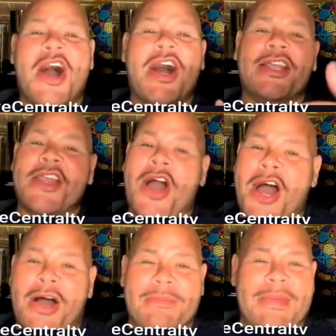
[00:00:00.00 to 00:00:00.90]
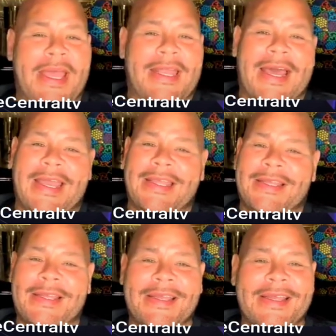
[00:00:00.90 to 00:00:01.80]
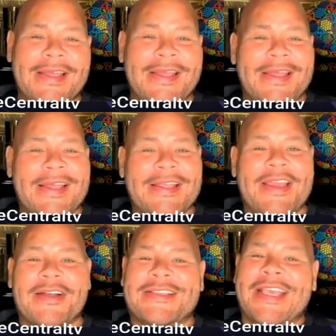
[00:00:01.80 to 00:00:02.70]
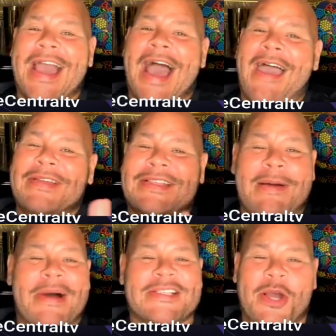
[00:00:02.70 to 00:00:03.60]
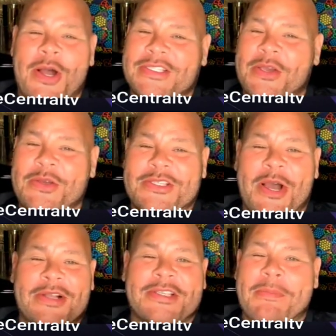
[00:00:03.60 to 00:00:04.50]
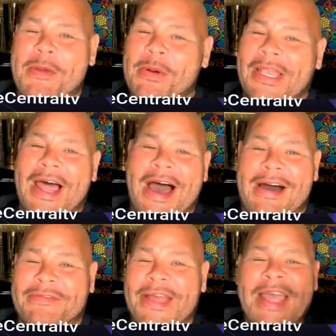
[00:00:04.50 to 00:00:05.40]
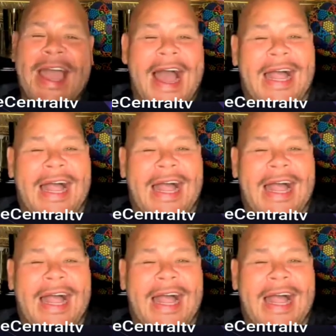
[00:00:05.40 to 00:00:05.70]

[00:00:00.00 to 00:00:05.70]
gonna keep our shit internal. We gonna meet up somewhere, man, and shoot it out, nigga, in a parking lot somewhere.